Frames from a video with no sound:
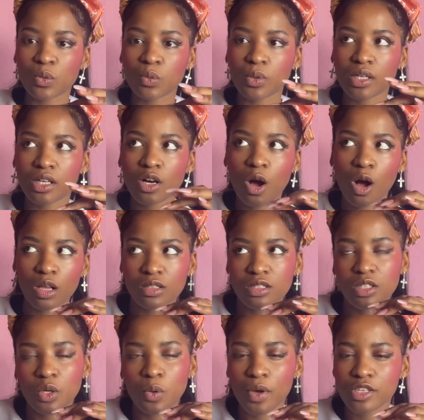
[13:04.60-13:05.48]
were
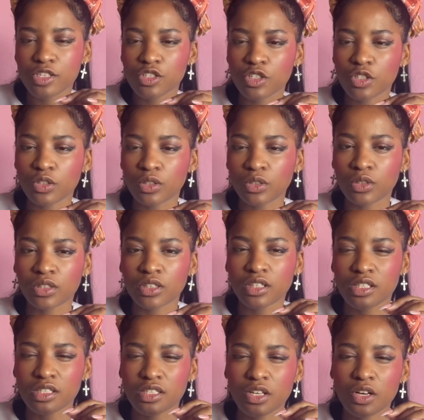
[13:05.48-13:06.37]
consequential
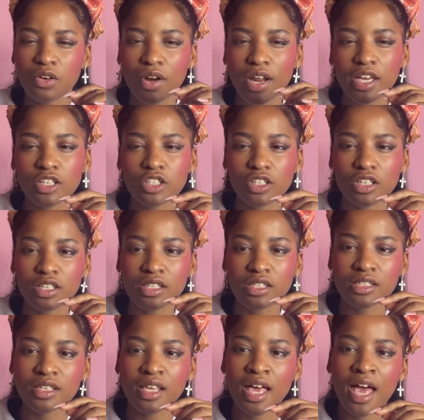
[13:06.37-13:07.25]

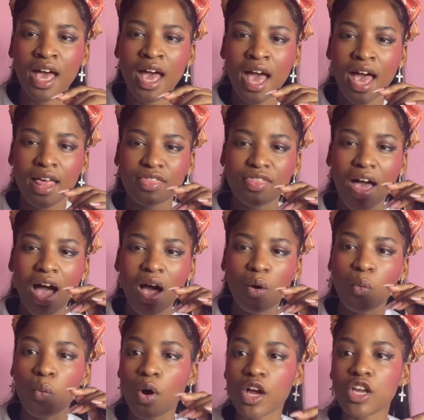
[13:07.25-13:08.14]
considerations
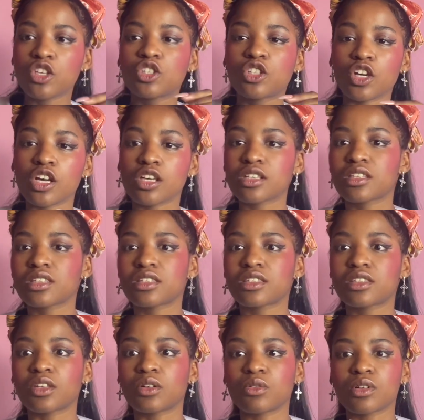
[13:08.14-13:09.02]
that weren't just
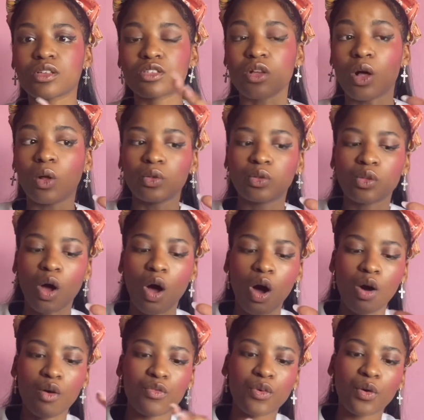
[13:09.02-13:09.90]
the result
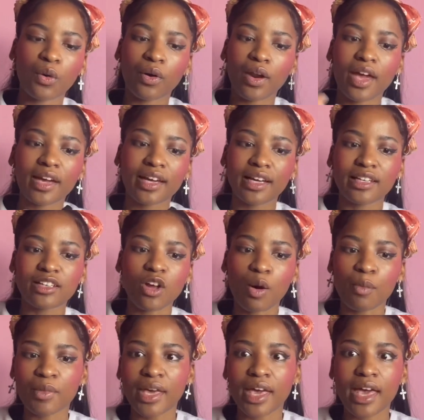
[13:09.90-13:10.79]
of your
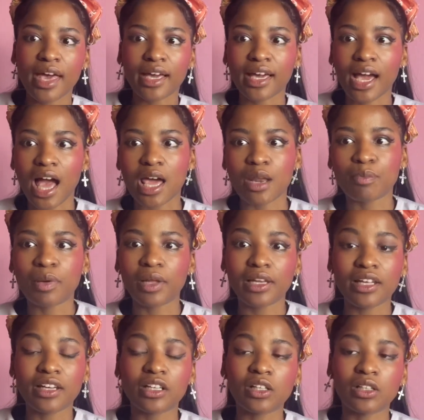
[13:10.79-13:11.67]
economic and
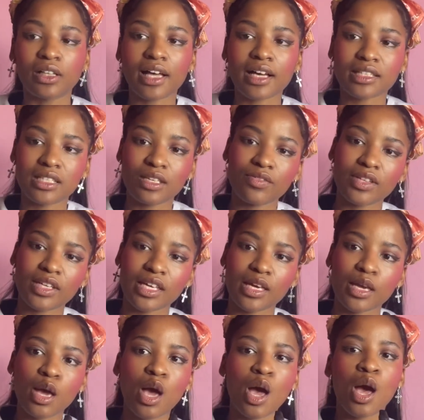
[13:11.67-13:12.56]
political
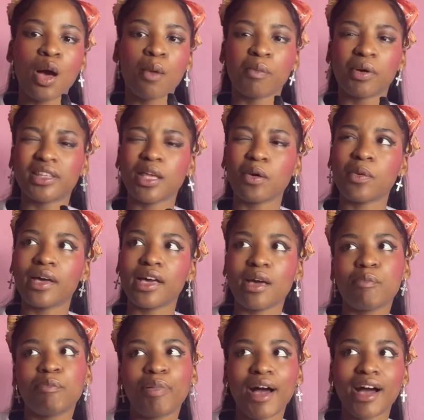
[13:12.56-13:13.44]
activity, but they were
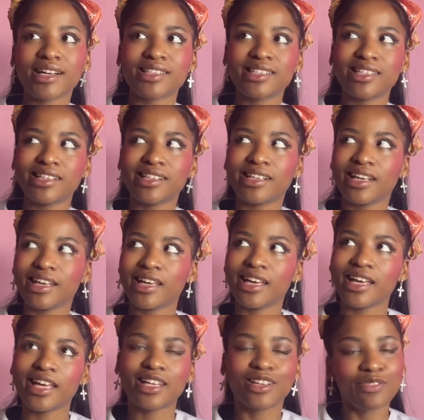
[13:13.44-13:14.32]
impacted,
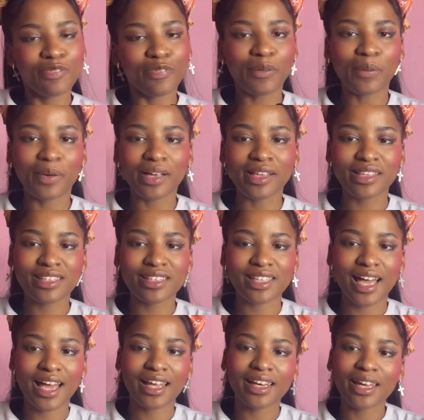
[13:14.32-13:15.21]
influenced,
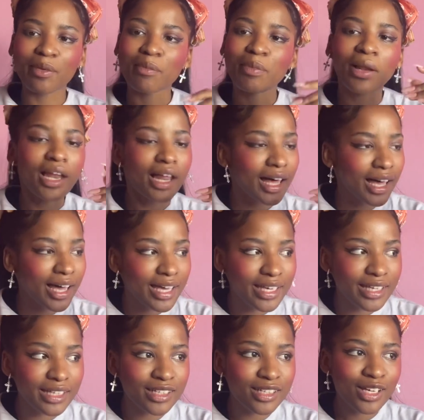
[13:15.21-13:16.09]
and
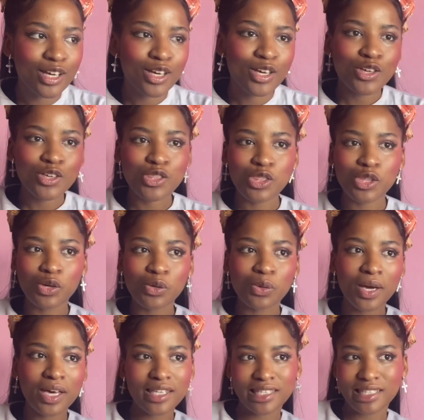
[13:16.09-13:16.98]
implied
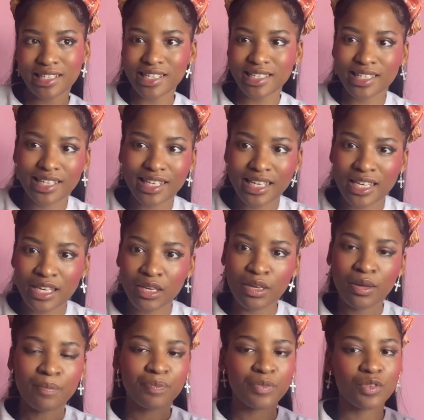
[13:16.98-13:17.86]
through
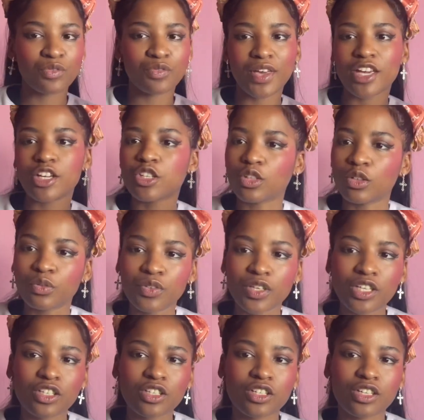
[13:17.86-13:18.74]
ethnicity, facial
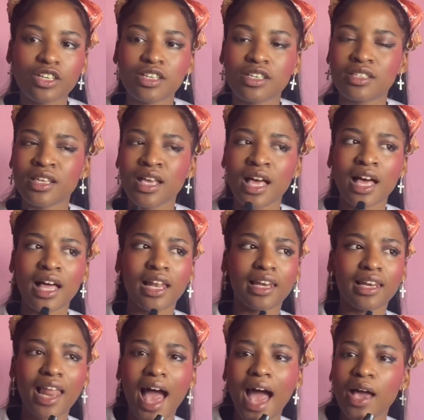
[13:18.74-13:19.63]
features,
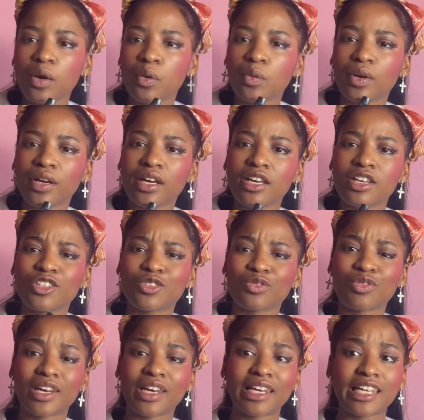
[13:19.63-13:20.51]
language,
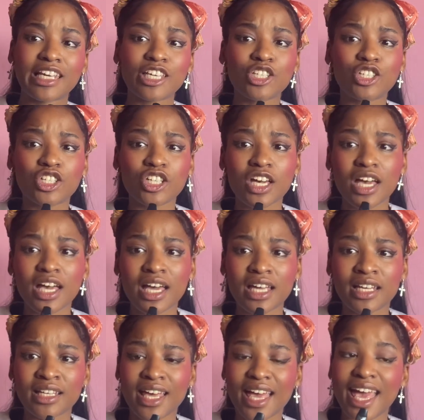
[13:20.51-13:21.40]

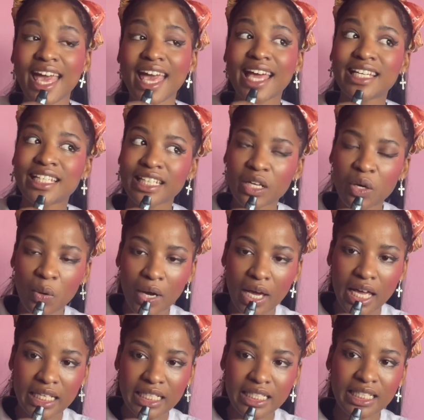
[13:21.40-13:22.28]
religion,
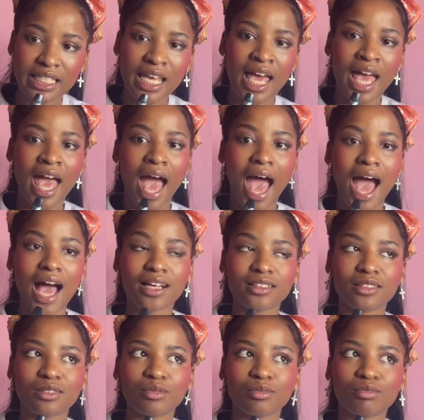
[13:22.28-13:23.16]
etiquette,
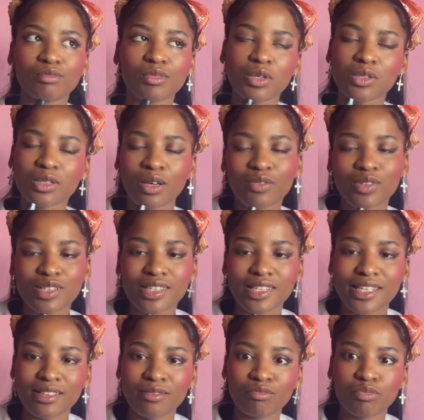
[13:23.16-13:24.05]
and most
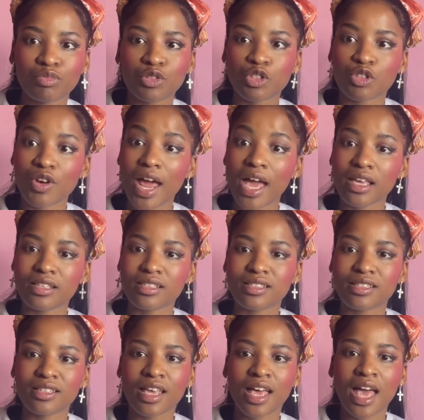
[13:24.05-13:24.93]
obviously dress.